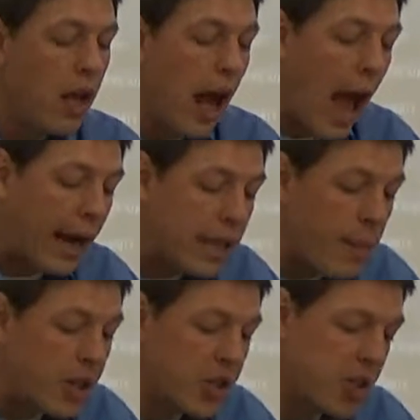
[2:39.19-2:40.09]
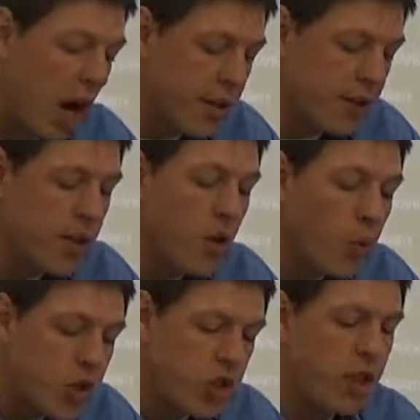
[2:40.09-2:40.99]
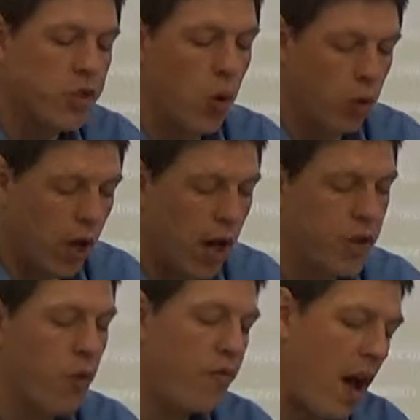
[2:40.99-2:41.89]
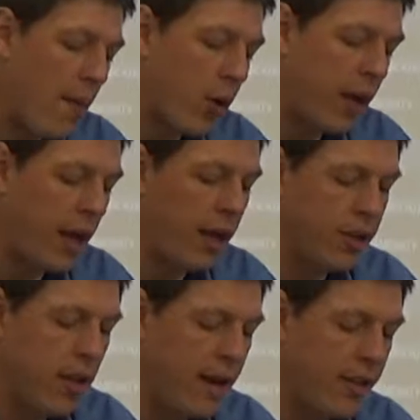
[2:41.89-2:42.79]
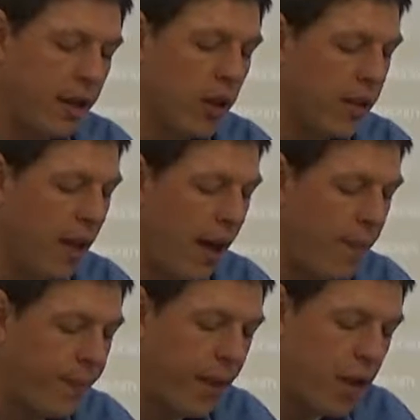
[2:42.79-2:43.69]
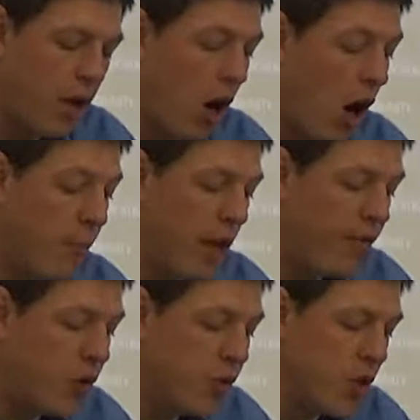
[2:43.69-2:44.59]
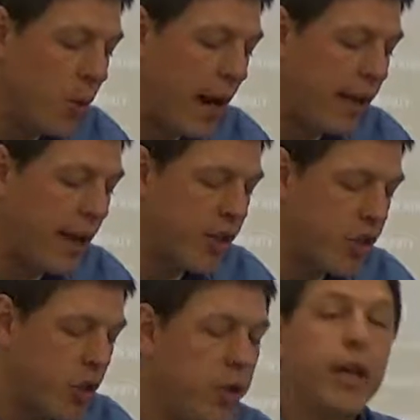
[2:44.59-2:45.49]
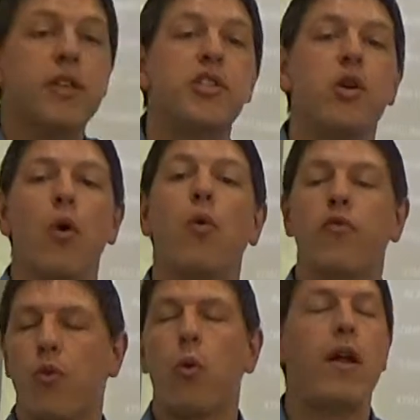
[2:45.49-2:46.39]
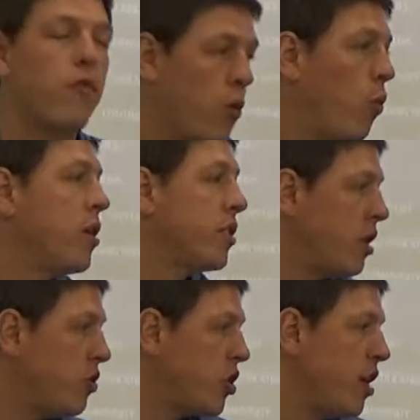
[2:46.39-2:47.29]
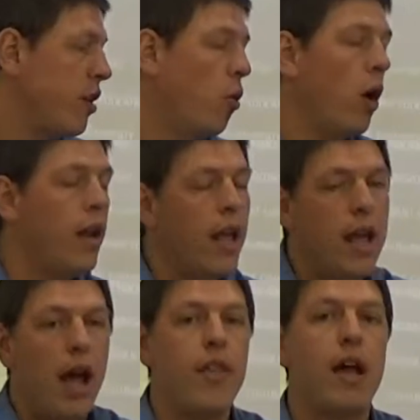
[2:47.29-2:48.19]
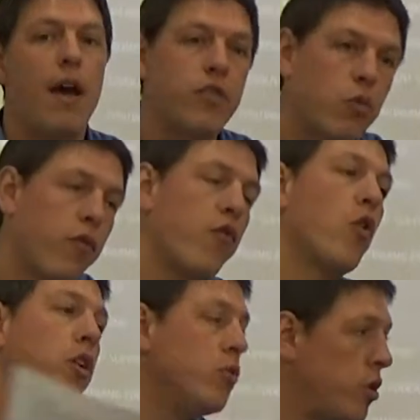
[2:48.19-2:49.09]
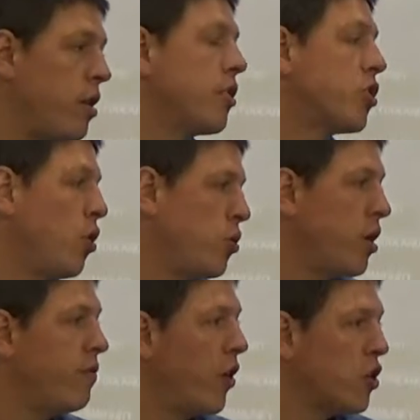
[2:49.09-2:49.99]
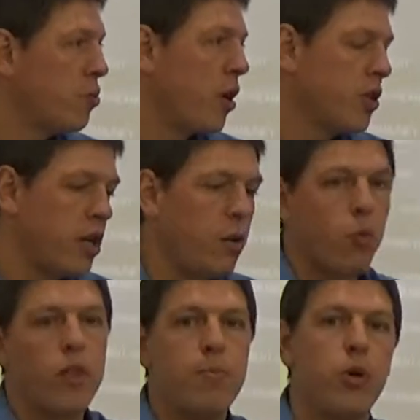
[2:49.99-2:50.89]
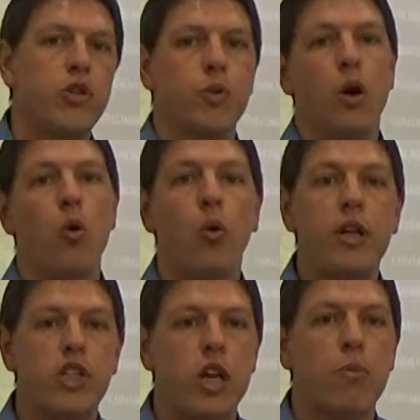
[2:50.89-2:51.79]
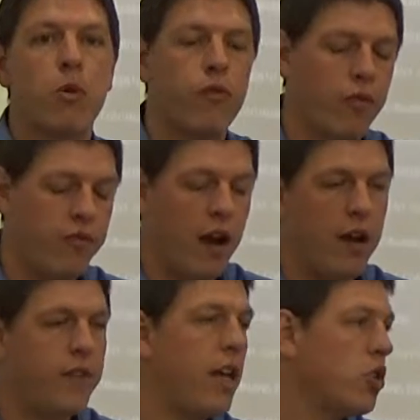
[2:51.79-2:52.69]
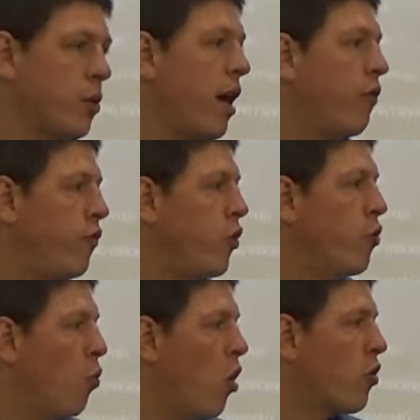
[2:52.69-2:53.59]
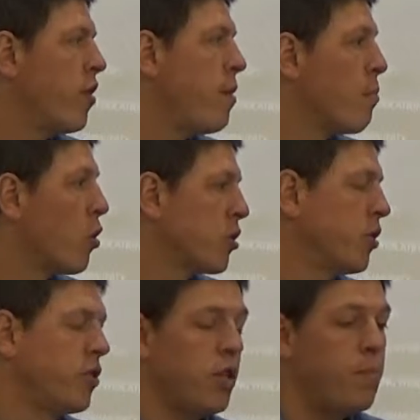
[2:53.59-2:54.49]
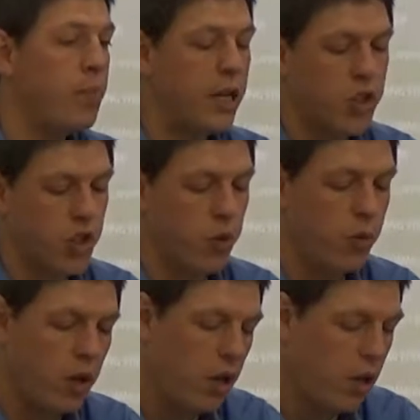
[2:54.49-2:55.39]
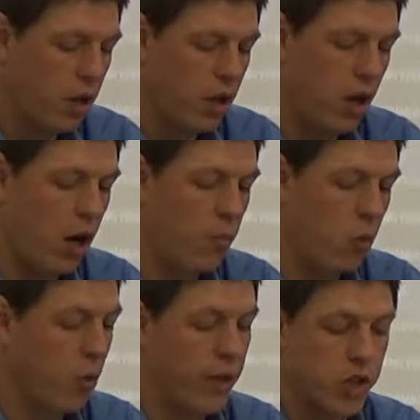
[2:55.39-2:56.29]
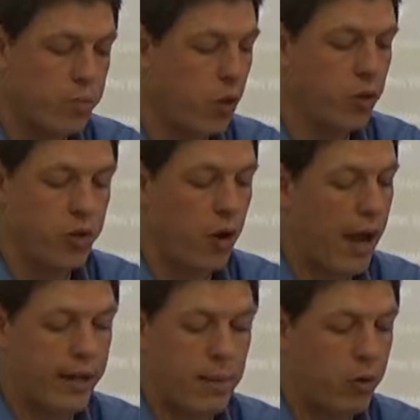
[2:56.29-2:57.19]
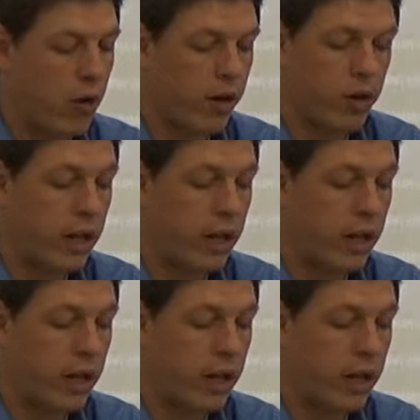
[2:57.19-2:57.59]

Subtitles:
Academic dishonesty, don't cheat, don't lie, don't fabricate, anything like that. If you do and I catch you, you get a 0 for whatever it was that you cheated on, and then I have to refer you to the associate vice president, where they put you in a holding chamber for 5 days without food and water, and mercilessly beat you, or they just put it on your academic record.